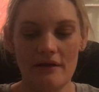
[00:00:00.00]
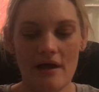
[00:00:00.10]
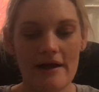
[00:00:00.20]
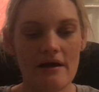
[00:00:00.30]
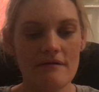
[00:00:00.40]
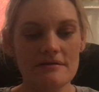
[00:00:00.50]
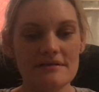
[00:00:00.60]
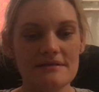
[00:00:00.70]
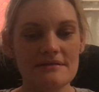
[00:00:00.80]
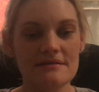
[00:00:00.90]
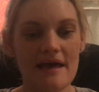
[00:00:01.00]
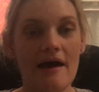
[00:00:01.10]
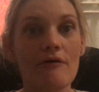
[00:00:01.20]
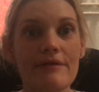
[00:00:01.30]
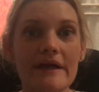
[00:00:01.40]
like, I was
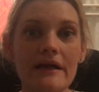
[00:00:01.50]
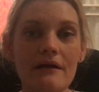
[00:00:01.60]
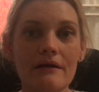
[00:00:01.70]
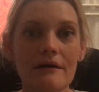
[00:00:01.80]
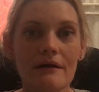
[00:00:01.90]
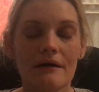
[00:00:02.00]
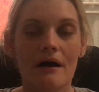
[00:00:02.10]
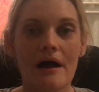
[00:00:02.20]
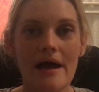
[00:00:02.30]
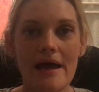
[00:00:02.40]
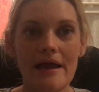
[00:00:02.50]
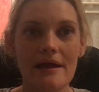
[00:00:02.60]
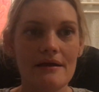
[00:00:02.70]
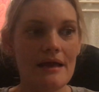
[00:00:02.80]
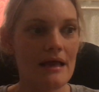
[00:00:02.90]
healthy,
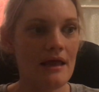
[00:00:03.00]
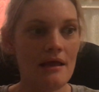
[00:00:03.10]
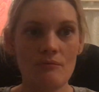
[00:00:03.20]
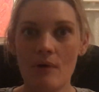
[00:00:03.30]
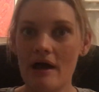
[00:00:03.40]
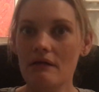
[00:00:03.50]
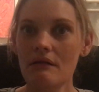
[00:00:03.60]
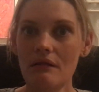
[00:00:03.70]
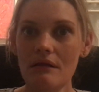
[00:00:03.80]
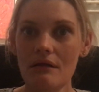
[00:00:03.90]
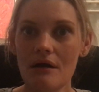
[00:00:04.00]
I eat well,